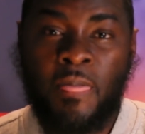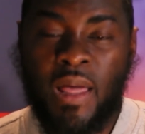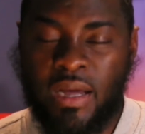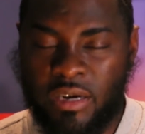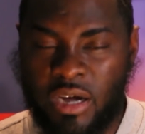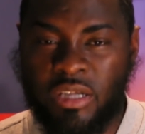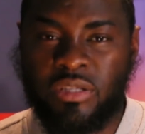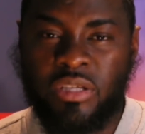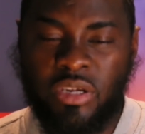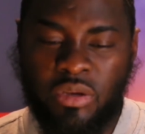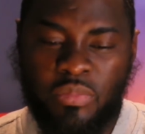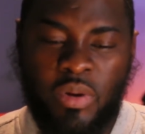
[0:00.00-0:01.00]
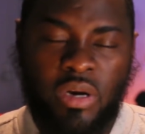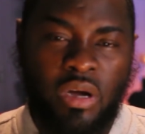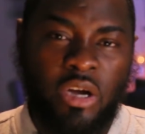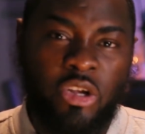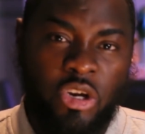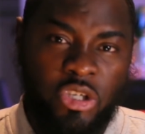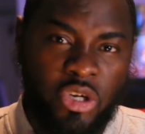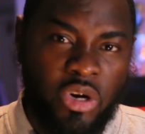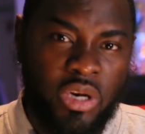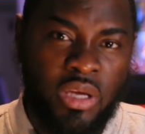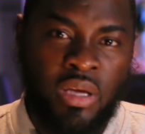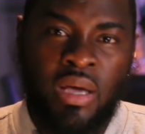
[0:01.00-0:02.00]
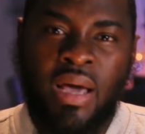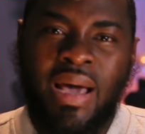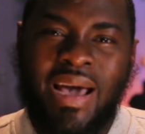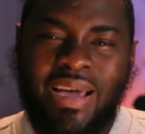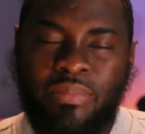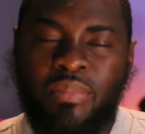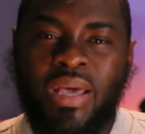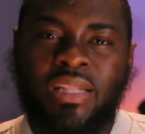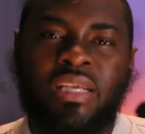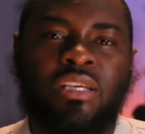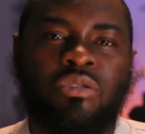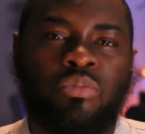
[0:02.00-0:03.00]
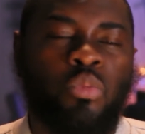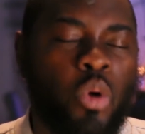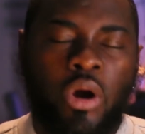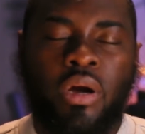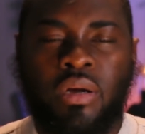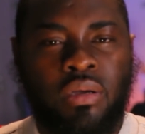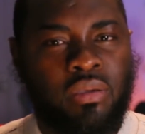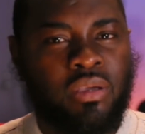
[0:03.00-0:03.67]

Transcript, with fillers: and continue upon on your journey and make things work.